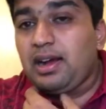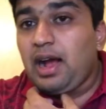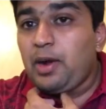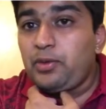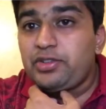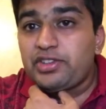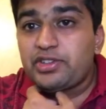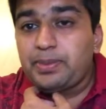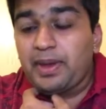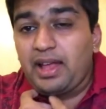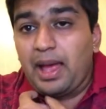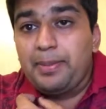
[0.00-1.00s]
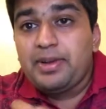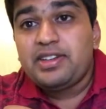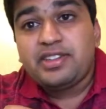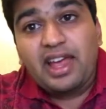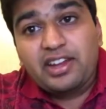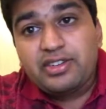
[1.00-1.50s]
Apple
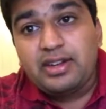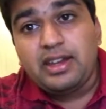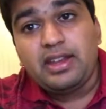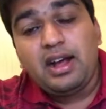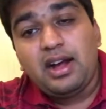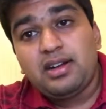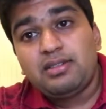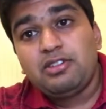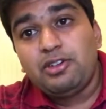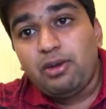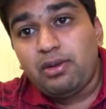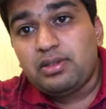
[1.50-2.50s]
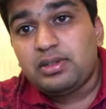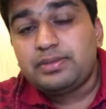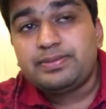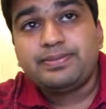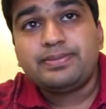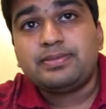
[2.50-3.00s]
is actually low.